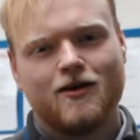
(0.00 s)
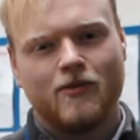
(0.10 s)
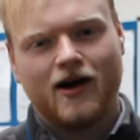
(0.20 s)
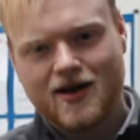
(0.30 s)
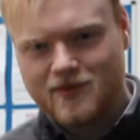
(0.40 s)

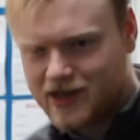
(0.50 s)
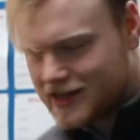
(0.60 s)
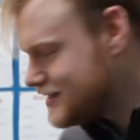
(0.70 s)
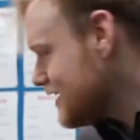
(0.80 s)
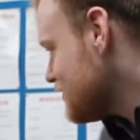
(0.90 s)
Behind me you
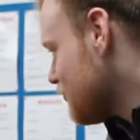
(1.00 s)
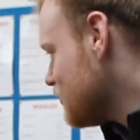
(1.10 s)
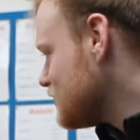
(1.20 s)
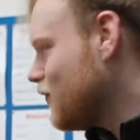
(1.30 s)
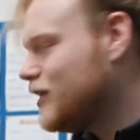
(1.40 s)
can see the
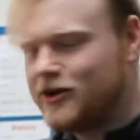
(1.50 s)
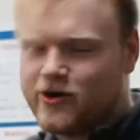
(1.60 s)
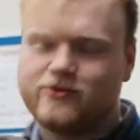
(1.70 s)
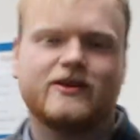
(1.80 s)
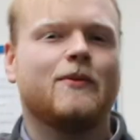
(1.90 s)
room's fully
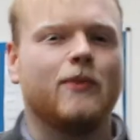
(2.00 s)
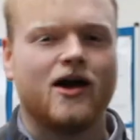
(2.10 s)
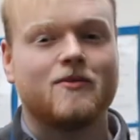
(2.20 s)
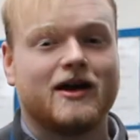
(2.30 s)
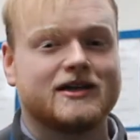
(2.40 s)
equipped with Apple
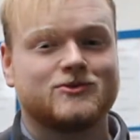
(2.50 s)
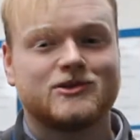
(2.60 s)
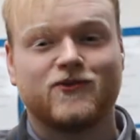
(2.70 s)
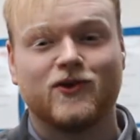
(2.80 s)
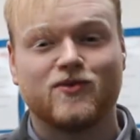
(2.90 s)
iMacs, which
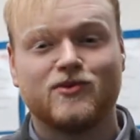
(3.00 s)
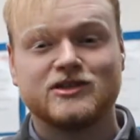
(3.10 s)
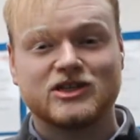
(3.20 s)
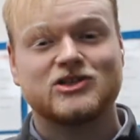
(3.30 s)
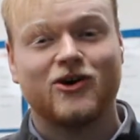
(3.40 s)
is full of the
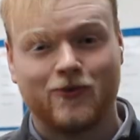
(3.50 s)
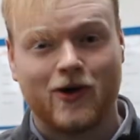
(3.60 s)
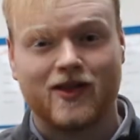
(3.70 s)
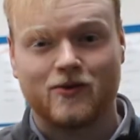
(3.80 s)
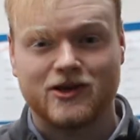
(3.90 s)
music
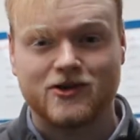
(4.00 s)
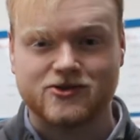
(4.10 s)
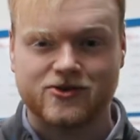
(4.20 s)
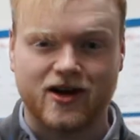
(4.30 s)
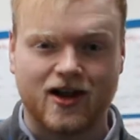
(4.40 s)
software that we use
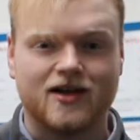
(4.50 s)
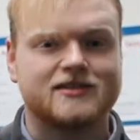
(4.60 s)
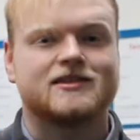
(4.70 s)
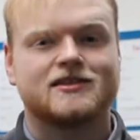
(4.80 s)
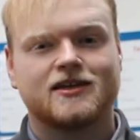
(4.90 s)
during our
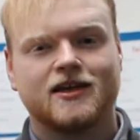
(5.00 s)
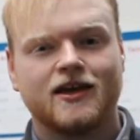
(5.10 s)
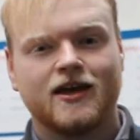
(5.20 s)
classes.